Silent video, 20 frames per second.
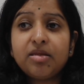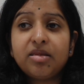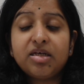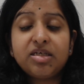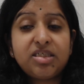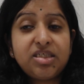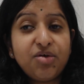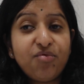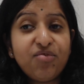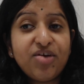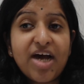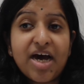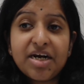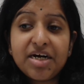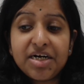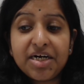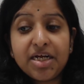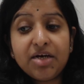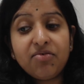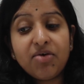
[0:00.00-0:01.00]
The
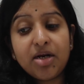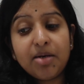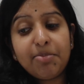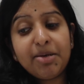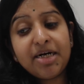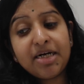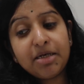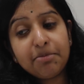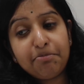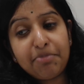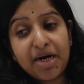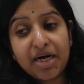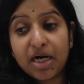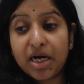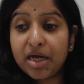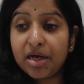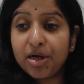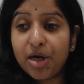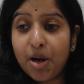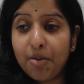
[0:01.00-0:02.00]
severity will be
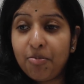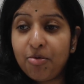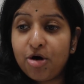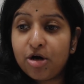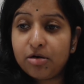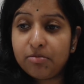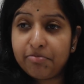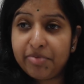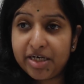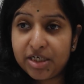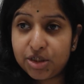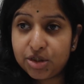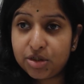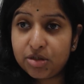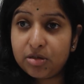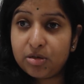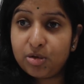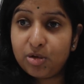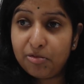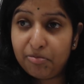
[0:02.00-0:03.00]
depending upon
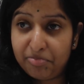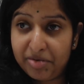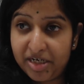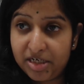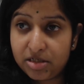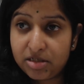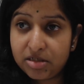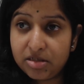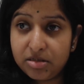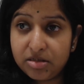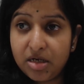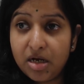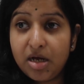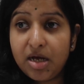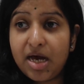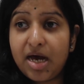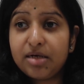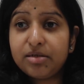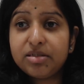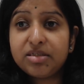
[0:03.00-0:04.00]
patient to patient,
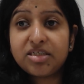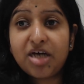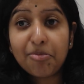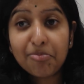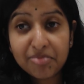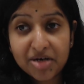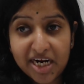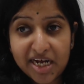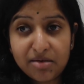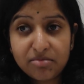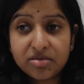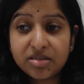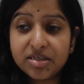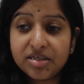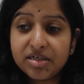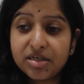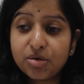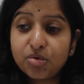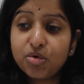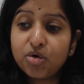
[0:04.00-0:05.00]
and sometimes
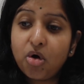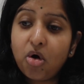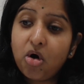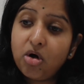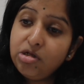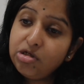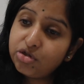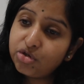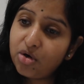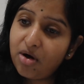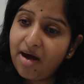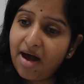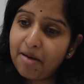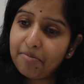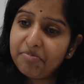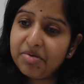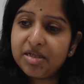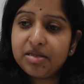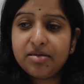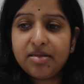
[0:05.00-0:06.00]
it could also
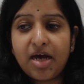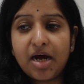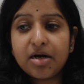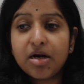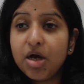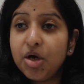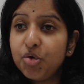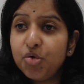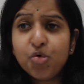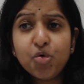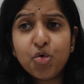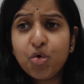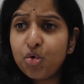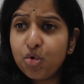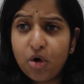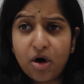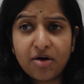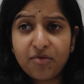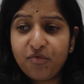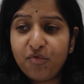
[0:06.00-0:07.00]
happen that you do
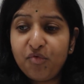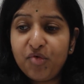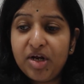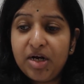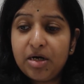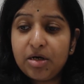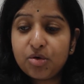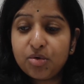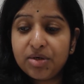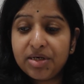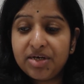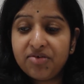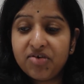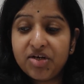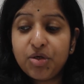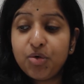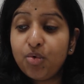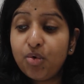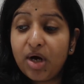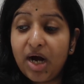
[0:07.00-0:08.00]
not feel to,
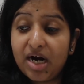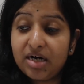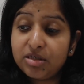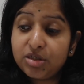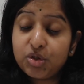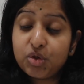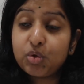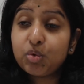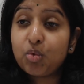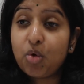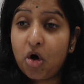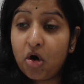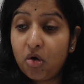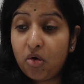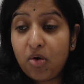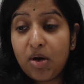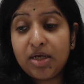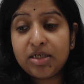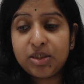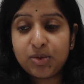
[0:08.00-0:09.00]
even you can't swallow
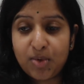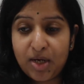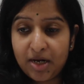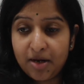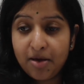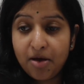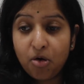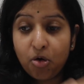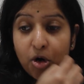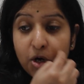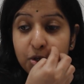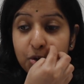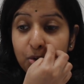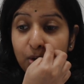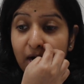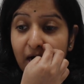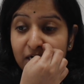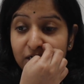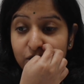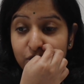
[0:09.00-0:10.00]
as well, or you
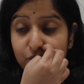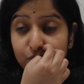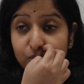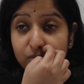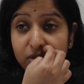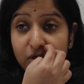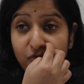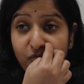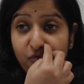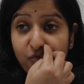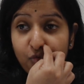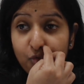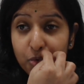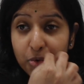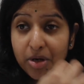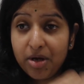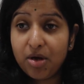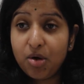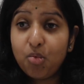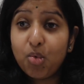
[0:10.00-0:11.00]
can't chew the food.
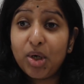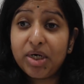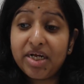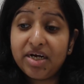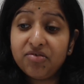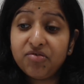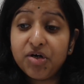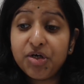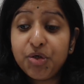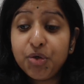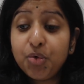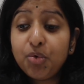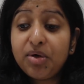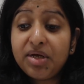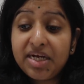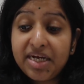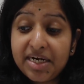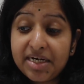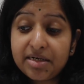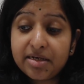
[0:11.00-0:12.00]
Whatever you
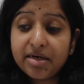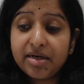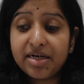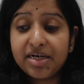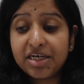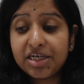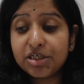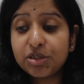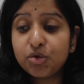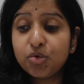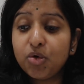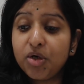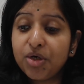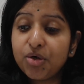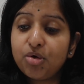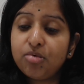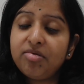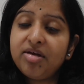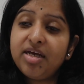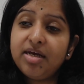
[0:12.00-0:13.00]
eat, it is going
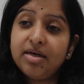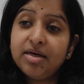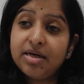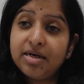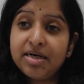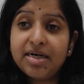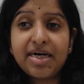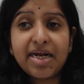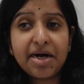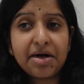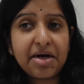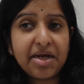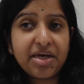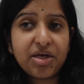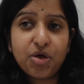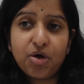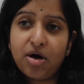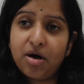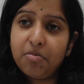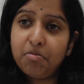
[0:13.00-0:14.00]
to be
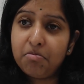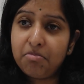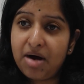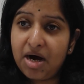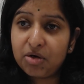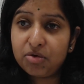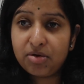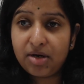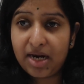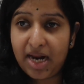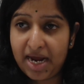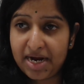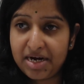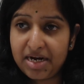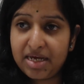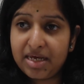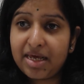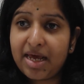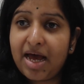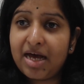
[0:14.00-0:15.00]
irritating your mouth
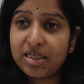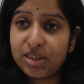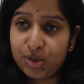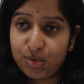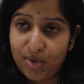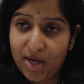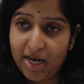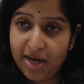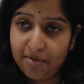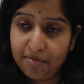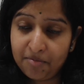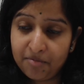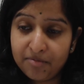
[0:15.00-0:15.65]
lining as well.